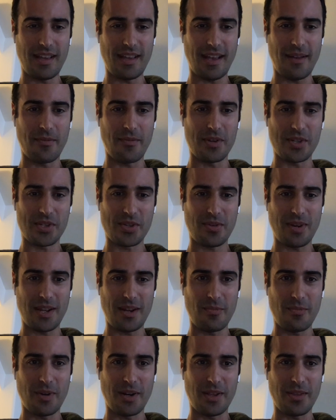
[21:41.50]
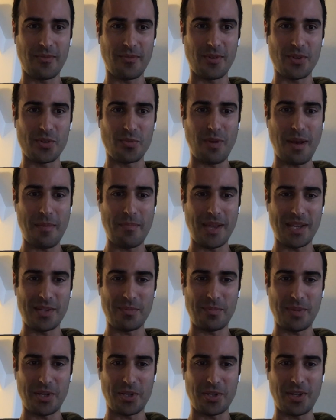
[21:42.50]
Everest created one of the first
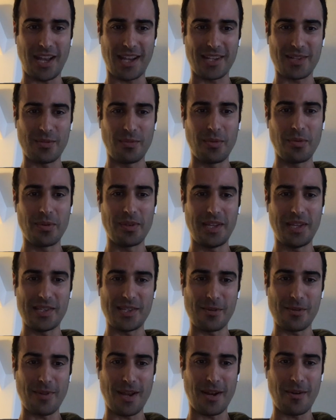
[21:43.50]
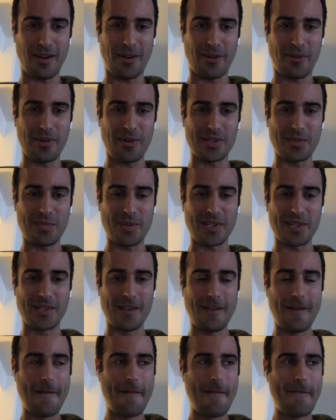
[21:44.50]
web-based pitch decks, and we released it right around Christmas,
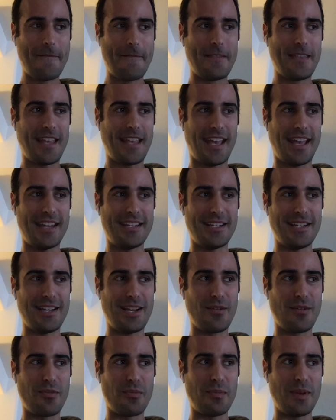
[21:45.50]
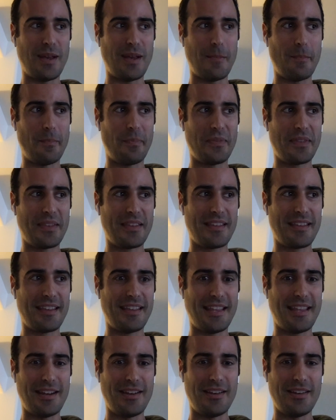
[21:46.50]
and didn't hear from him.
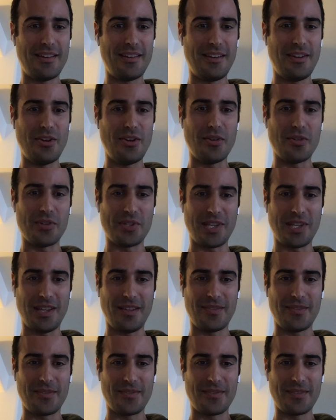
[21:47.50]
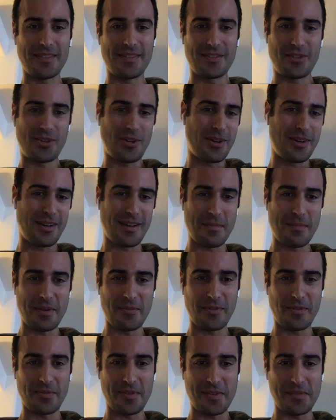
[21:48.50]
And then New Year's Eve, sure, I'm
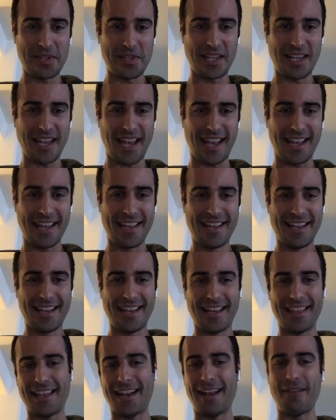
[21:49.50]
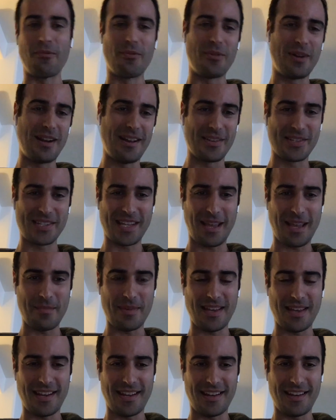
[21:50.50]
in for 50K. And then everyone else
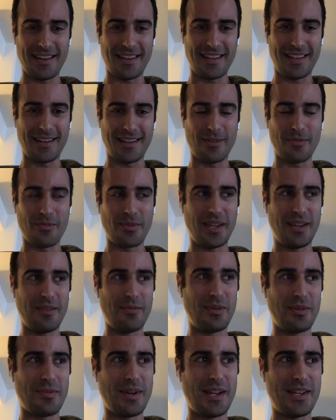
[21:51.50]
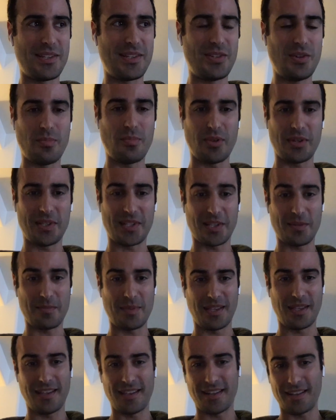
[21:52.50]
came in, and we raised 2.6
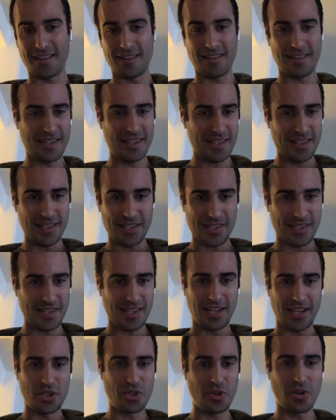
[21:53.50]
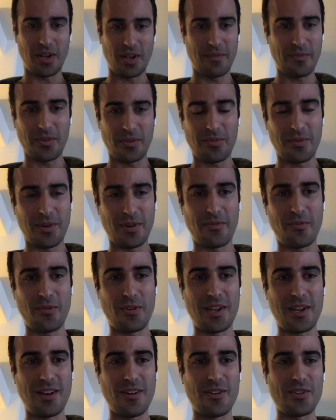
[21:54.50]
million and did this like journey for 3 or
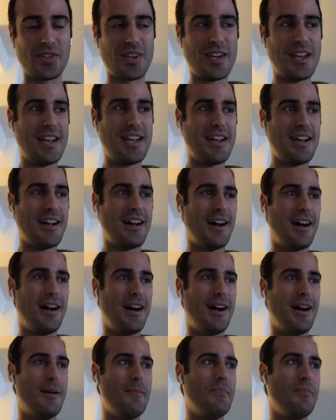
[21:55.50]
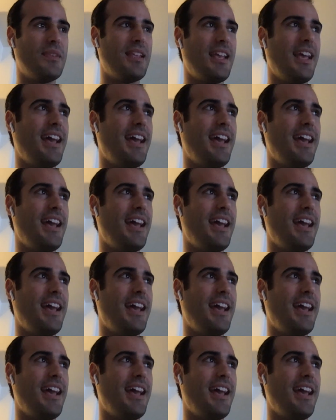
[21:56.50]
4 years. It